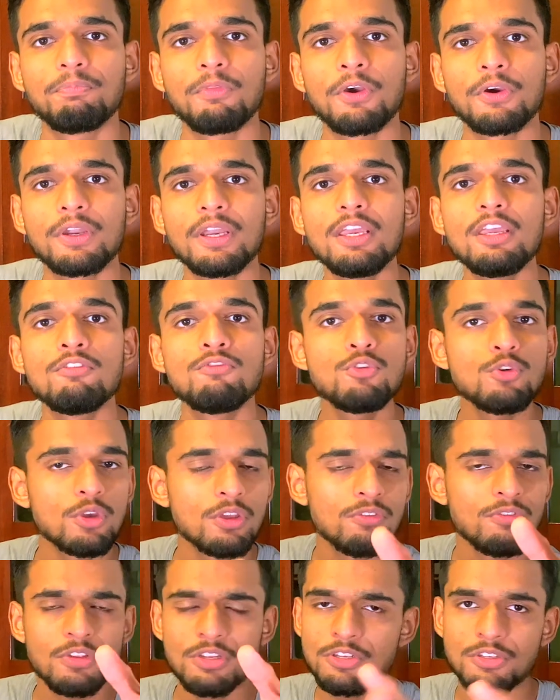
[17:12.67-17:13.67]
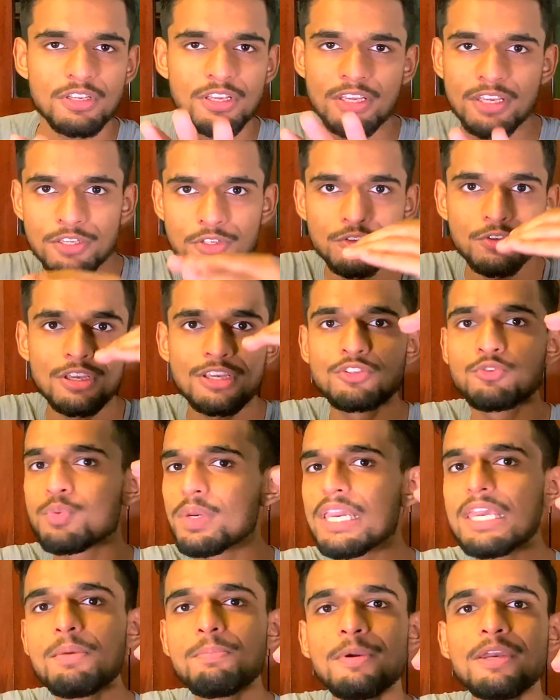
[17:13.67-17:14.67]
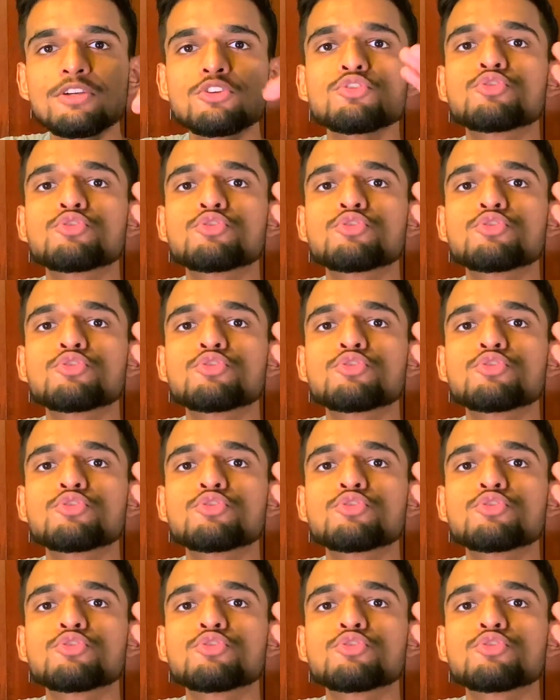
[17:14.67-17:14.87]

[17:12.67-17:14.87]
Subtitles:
okay, his wiki page